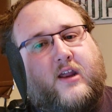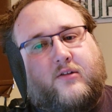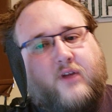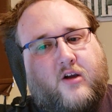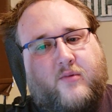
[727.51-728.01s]
I'll
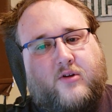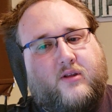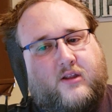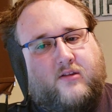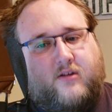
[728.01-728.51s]
talk about it
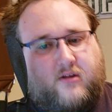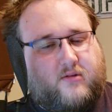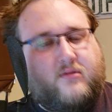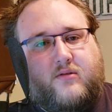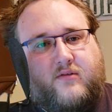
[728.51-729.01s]
in the
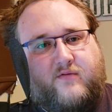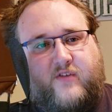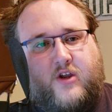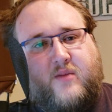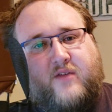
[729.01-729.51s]

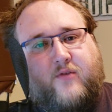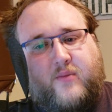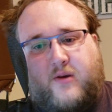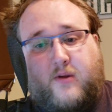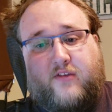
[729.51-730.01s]
video I make for it.
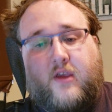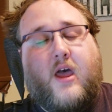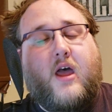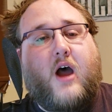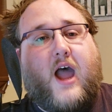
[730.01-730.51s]
But it was
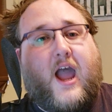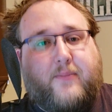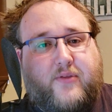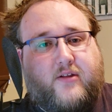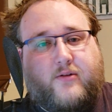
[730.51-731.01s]

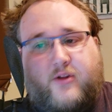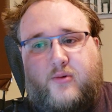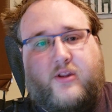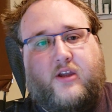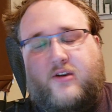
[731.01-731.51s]

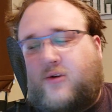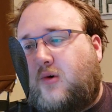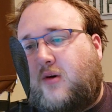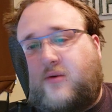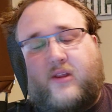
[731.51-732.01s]
absolutely
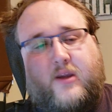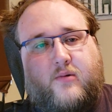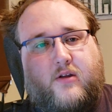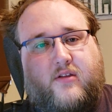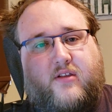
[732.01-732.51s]
adorable. It
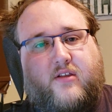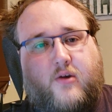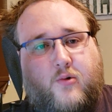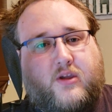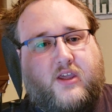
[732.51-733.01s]
was
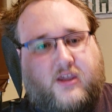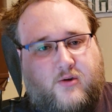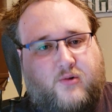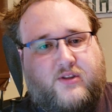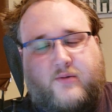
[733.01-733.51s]
so
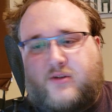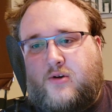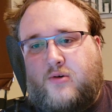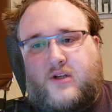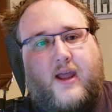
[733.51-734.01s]
cute. There was
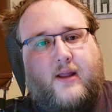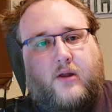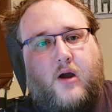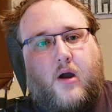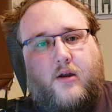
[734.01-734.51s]
no
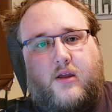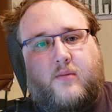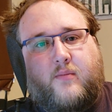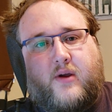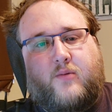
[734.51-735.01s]
dialogue,
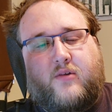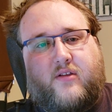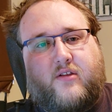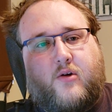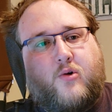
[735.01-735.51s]
but it was
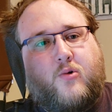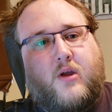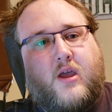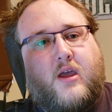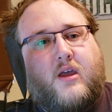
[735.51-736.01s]
so
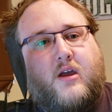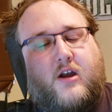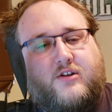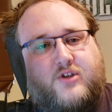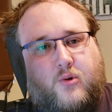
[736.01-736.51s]

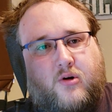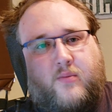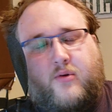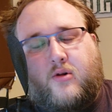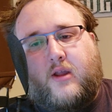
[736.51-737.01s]

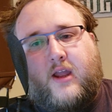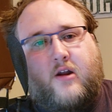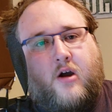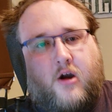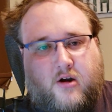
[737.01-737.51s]
adorable and
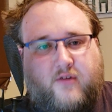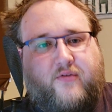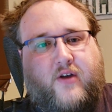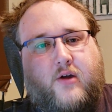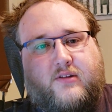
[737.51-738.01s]

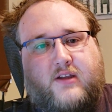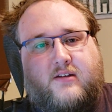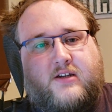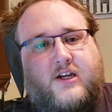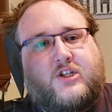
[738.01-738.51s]
heartfelt
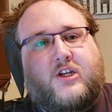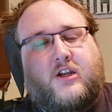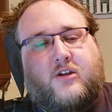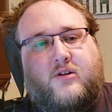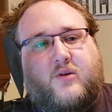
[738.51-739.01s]
and touching,
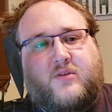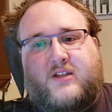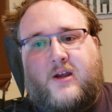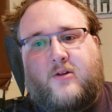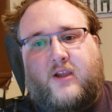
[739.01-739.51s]
and you could almost
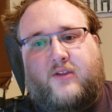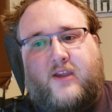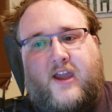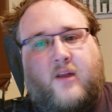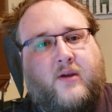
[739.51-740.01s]
tell, like,
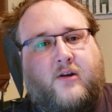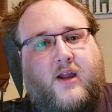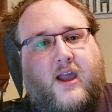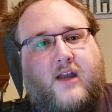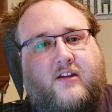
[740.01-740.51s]
the animator
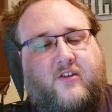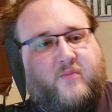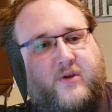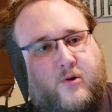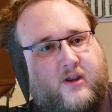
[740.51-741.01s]
had
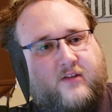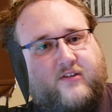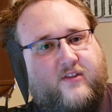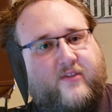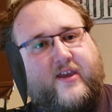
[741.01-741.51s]

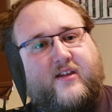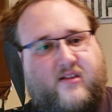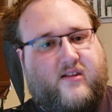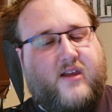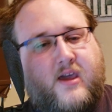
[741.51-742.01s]
experienced
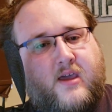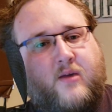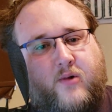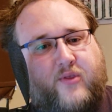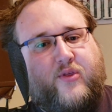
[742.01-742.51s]
this
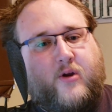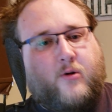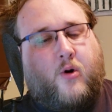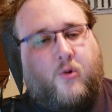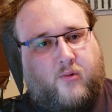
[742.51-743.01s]
with
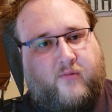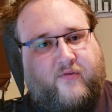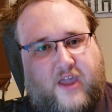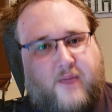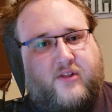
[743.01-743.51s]
their own
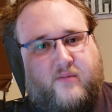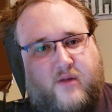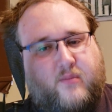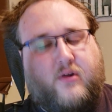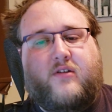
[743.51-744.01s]
family
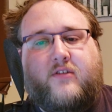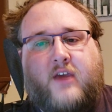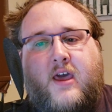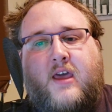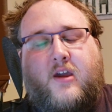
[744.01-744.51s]
members.
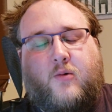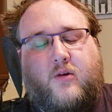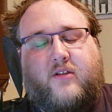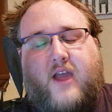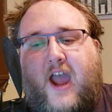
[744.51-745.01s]
It
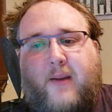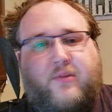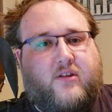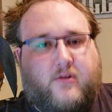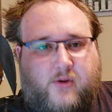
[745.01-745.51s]
was
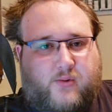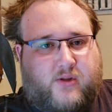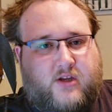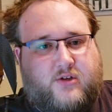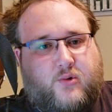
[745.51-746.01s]

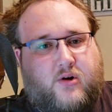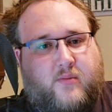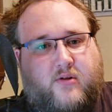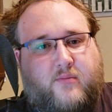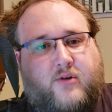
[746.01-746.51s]
absolutely
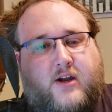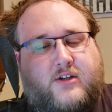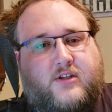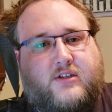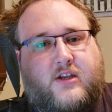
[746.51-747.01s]
adorable and
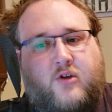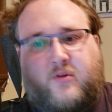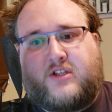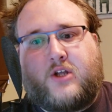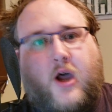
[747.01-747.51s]
precious, and
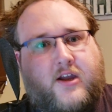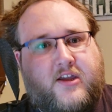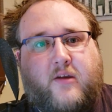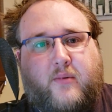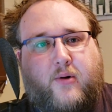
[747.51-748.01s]
nobody's
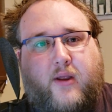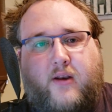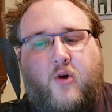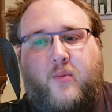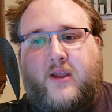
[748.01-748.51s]
talking about it.
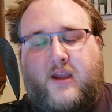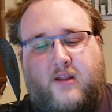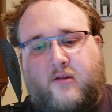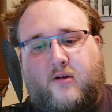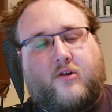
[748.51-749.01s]
Nobody
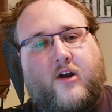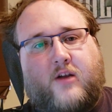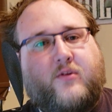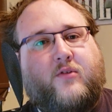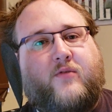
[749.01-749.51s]
in their
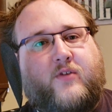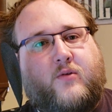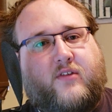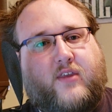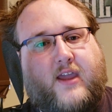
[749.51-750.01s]
Incredibles review
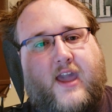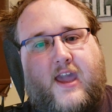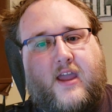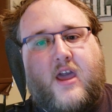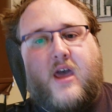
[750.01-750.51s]
is like,
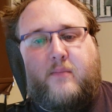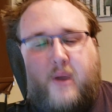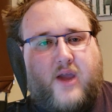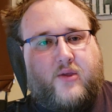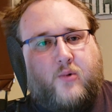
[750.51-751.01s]
hey,
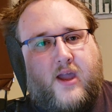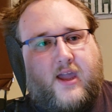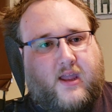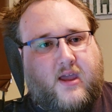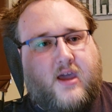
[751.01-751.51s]
by the
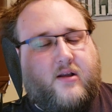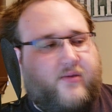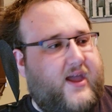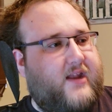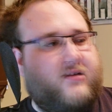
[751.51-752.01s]
way,
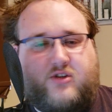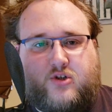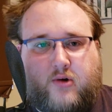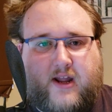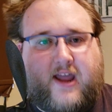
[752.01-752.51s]
that
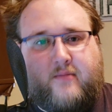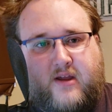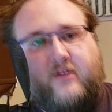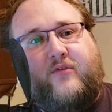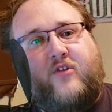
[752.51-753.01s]
short
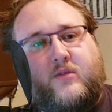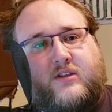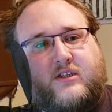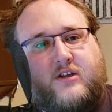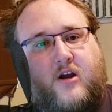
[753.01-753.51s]
animated film at the
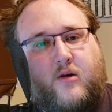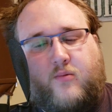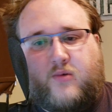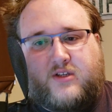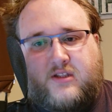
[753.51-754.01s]
start,
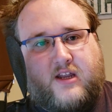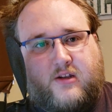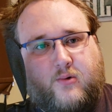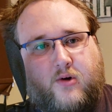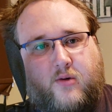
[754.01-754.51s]
wasn't that
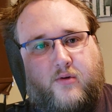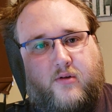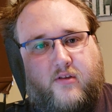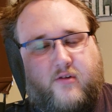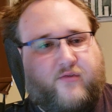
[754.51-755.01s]

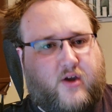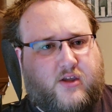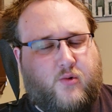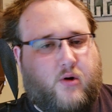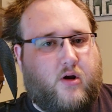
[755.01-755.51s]
adorable? So fuck
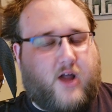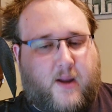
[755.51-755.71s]
you all.